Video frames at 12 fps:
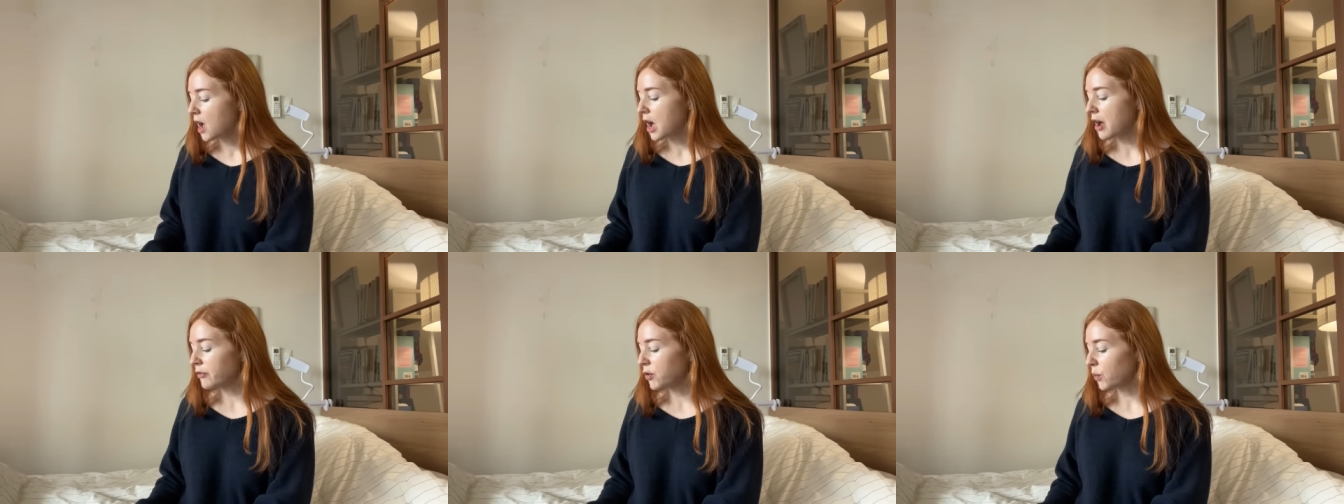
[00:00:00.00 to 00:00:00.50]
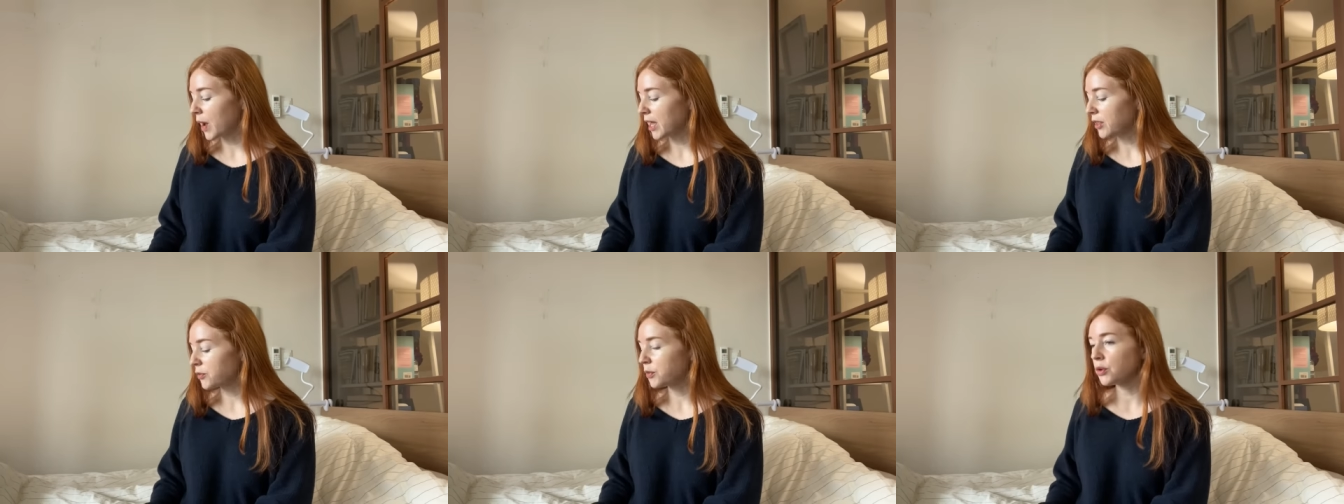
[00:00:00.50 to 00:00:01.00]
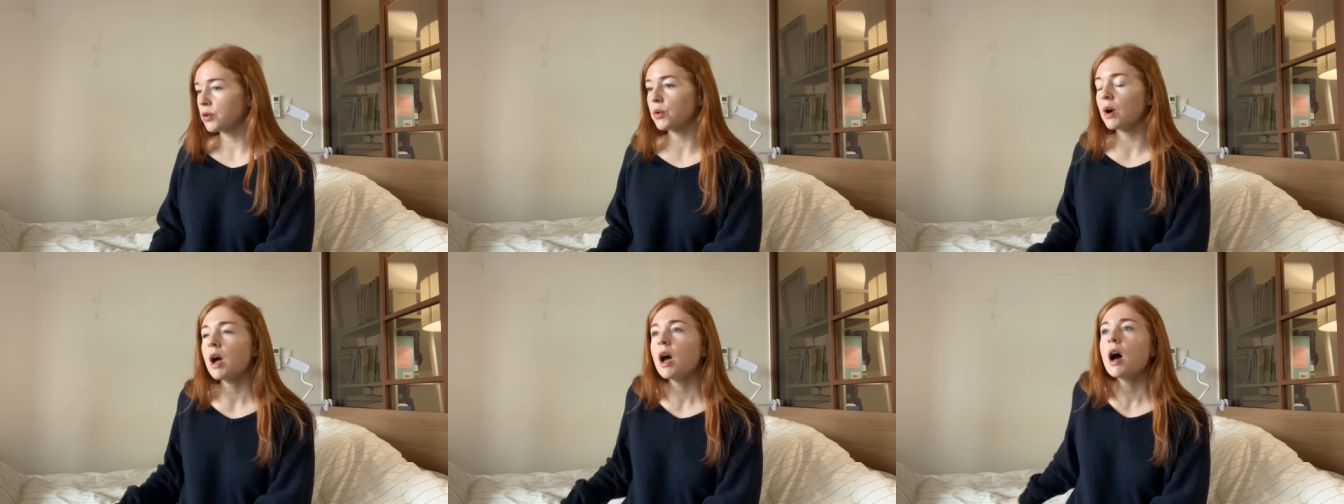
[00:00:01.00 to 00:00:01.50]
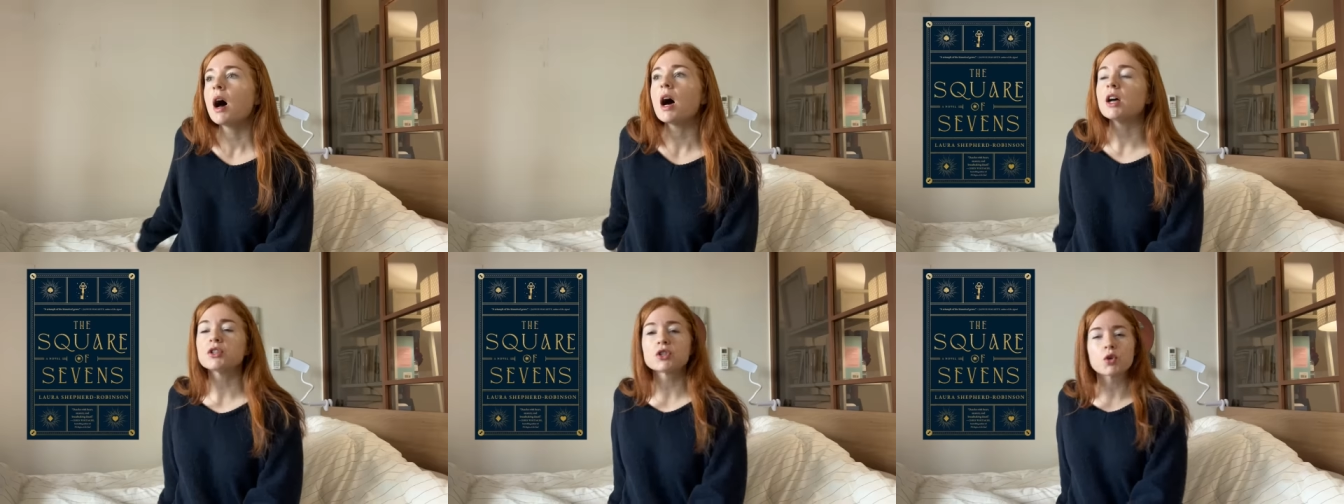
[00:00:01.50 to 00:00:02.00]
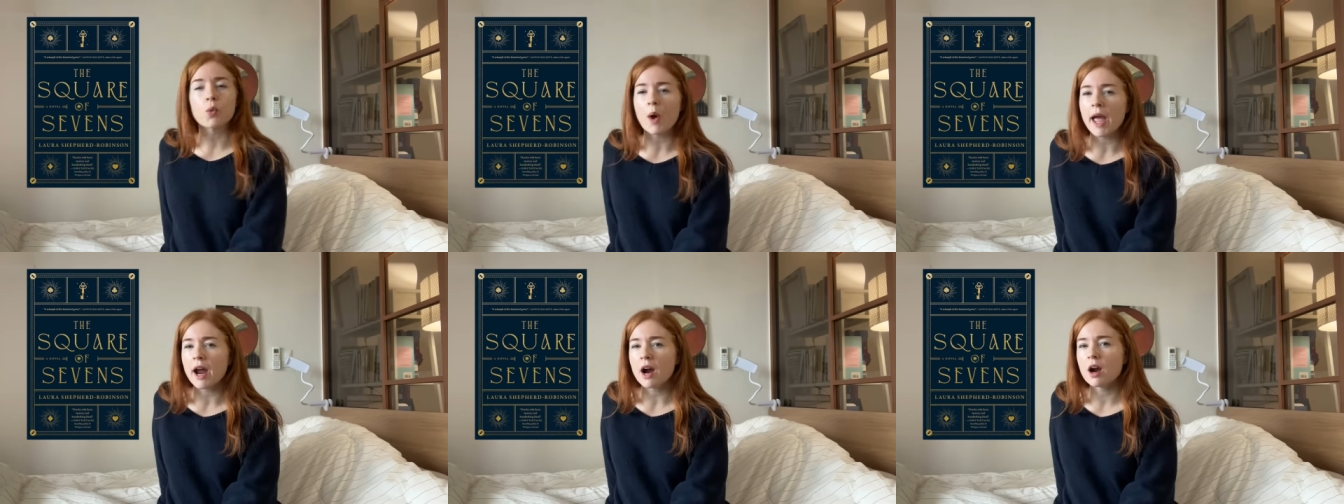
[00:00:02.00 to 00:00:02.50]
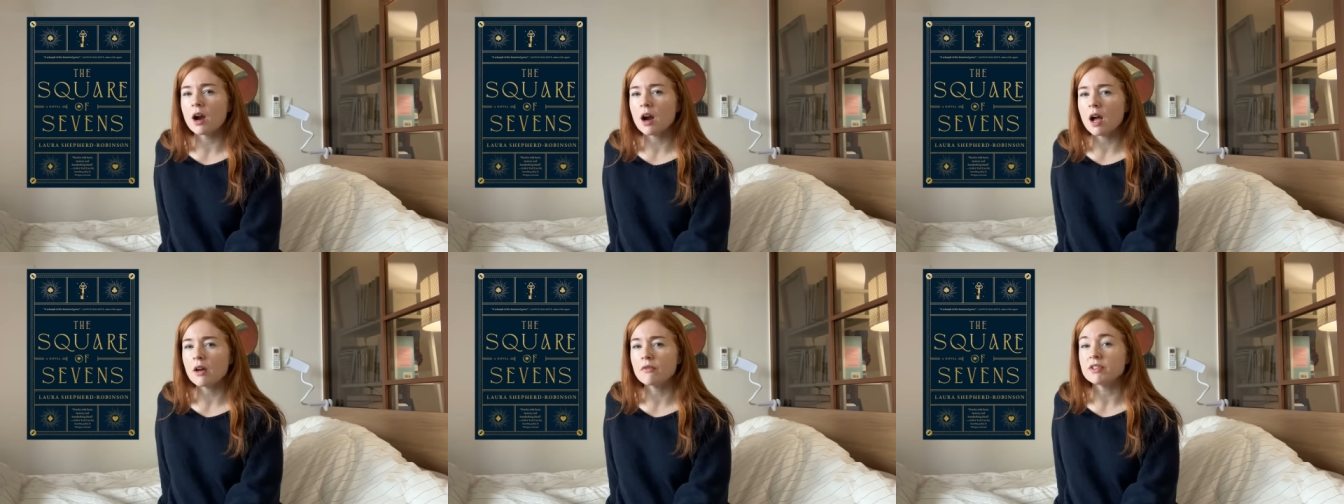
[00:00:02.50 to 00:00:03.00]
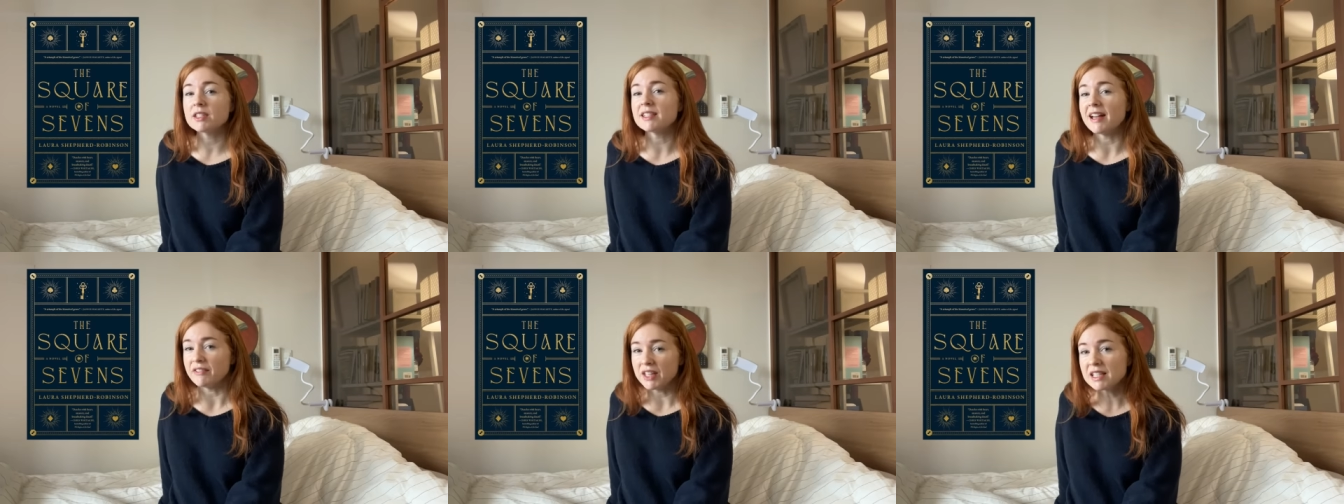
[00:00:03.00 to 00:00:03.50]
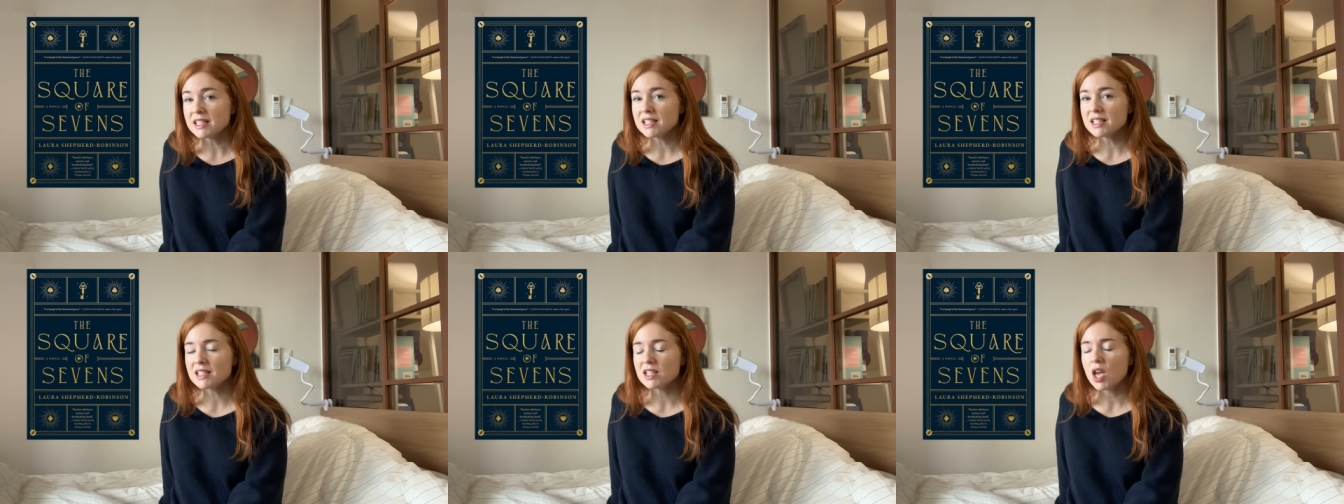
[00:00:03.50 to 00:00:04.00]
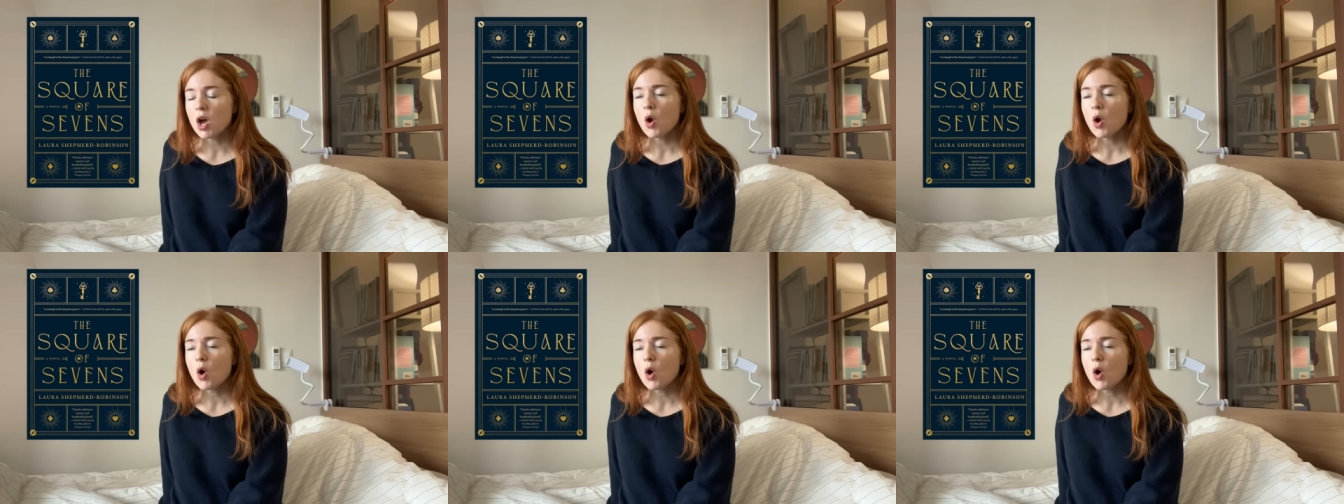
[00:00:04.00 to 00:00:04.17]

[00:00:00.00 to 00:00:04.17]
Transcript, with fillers: of the way through A Square of Sevens,